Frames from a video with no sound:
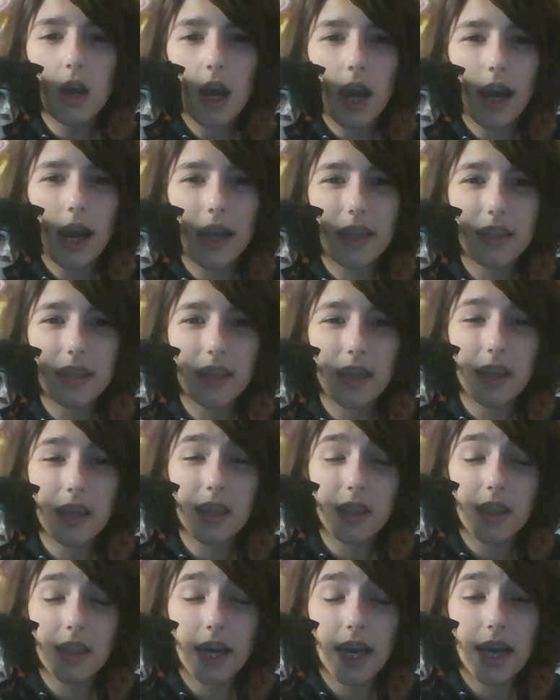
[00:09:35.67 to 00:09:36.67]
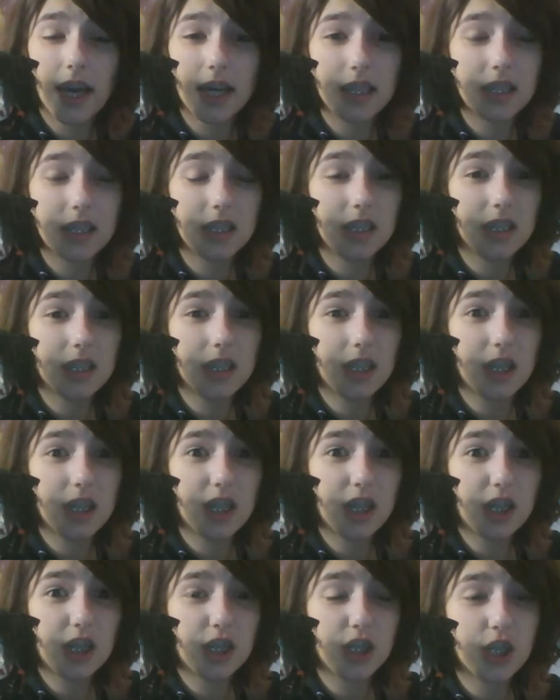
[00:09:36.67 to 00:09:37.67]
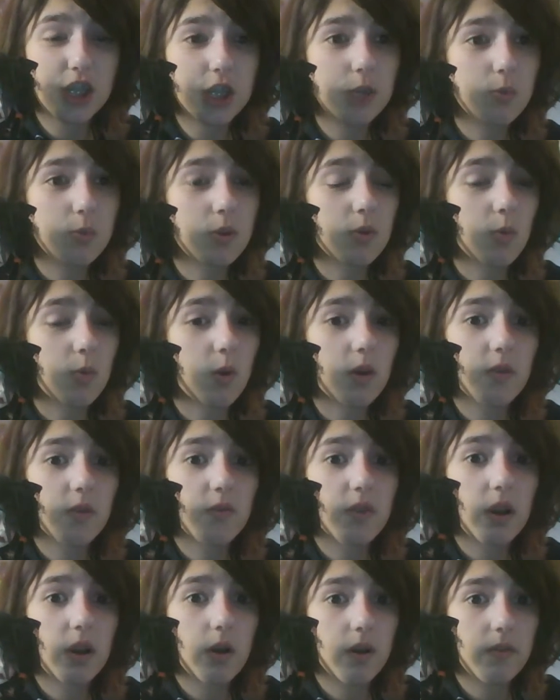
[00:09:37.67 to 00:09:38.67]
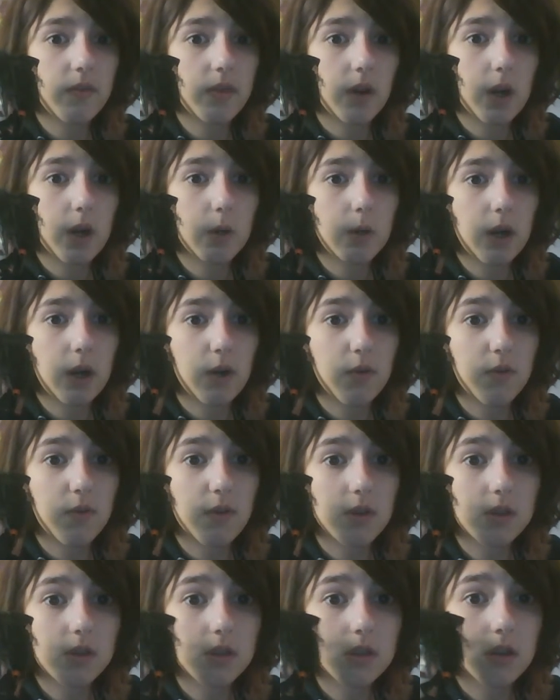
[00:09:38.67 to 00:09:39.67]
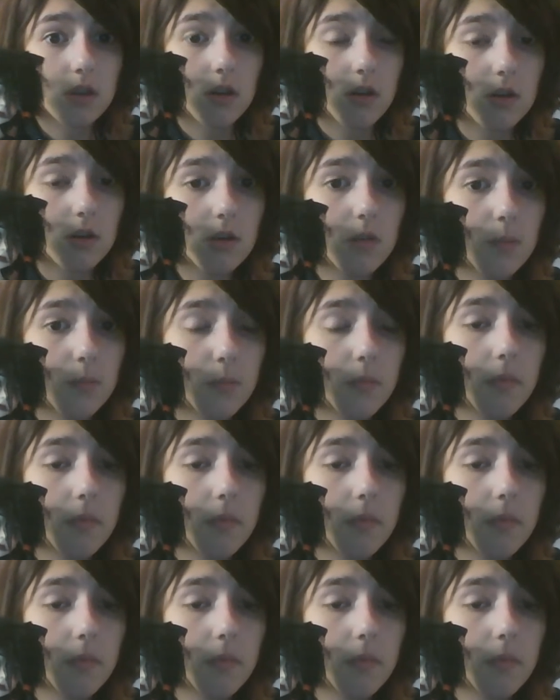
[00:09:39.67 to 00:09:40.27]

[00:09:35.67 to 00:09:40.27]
I think that she would work very, very well for Skull.